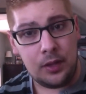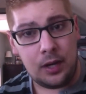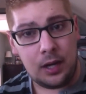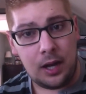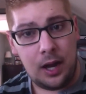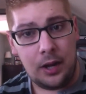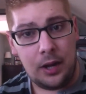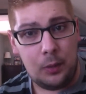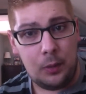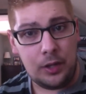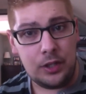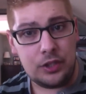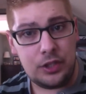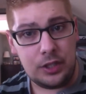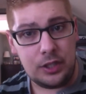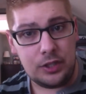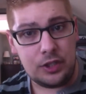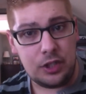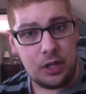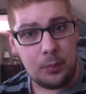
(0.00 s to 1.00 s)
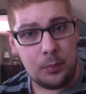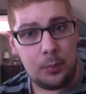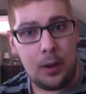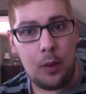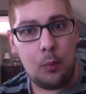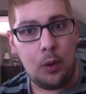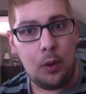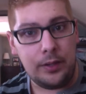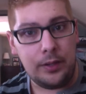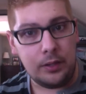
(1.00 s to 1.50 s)
I kind of want to change it up. I
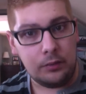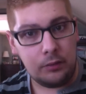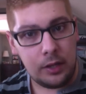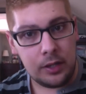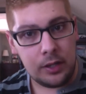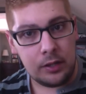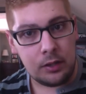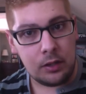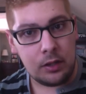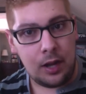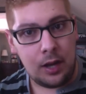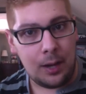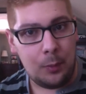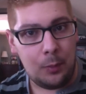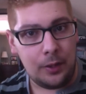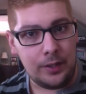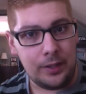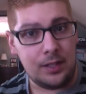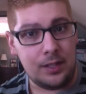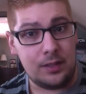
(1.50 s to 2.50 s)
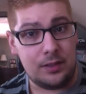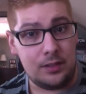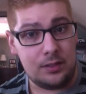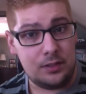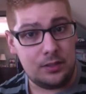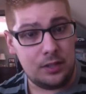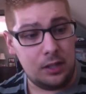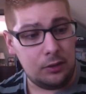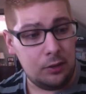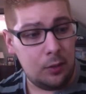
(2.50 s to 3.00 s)
want it lighter. I want to get
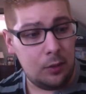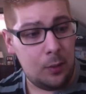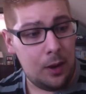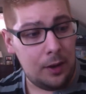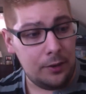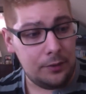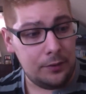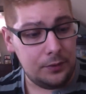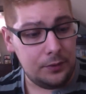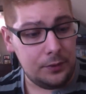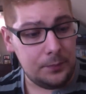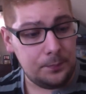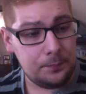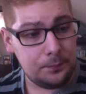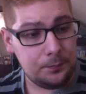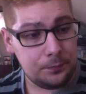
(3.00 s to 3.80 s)
this yellow out of it.